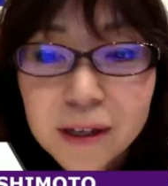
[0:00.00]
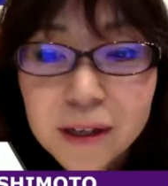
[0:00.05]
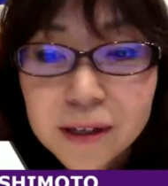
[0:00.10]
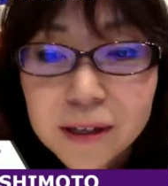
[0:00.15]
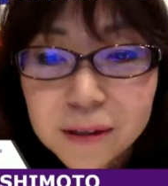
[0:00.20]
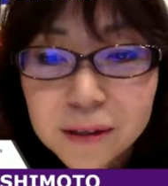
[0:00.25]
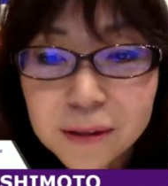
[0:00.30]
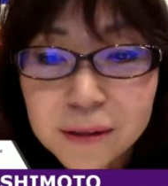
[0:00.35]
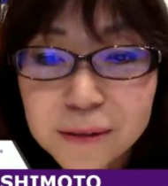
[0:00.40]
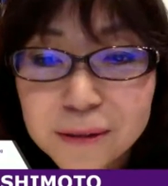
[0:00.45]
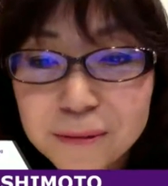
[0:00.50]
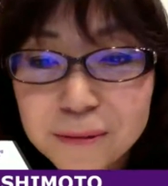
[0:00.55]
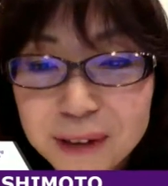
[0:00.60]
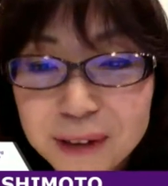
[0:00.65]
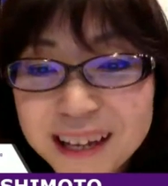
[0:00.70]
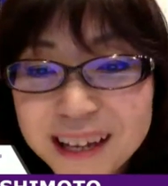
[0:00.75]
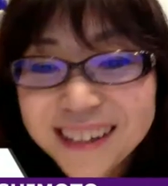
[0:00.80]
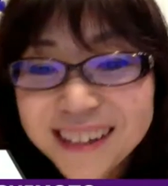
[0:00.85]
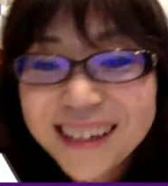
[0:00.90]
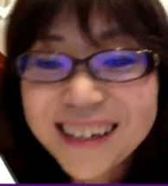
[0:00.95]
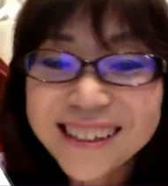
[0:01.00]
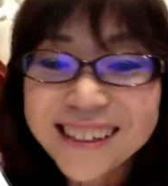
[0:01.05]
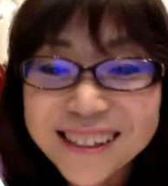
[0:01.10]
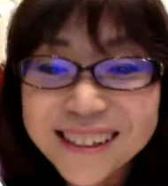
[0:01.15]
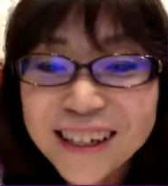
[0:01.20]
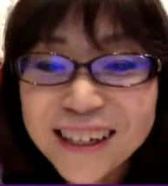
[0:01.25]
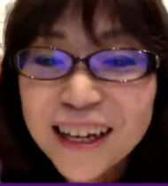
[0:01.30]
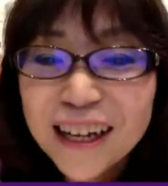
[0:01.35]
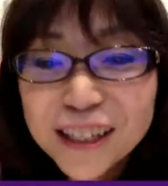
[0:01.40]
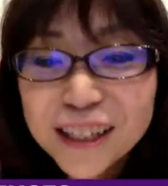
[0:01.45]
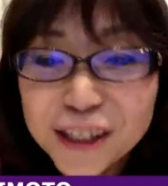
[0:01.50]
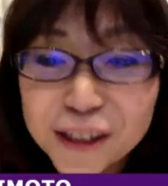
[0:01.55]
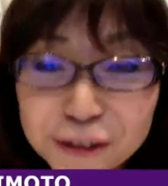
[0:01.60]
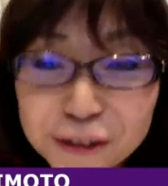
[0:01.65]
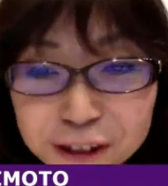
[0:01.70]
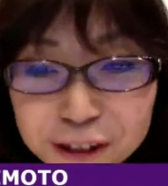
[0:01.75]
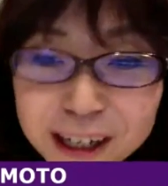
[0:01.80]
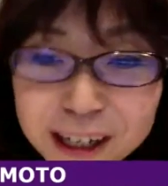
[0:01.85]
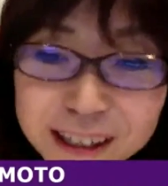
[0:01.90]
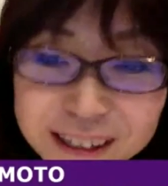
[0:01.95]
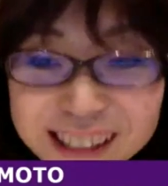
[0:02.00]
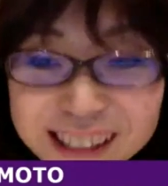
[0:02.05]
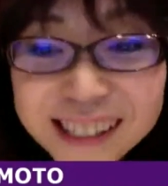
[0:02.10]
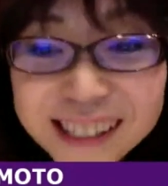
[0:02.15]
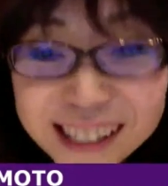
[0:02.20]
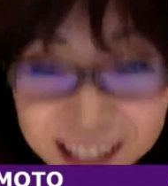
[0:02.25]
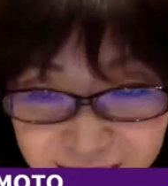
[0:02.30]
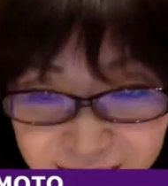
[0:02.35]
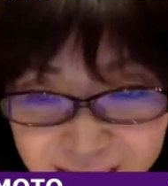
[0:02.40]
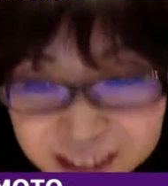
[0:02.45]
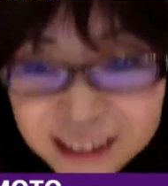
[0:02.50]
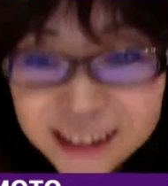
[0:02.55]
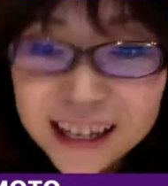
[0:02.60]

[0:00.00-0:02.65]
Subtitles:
So when children are sick,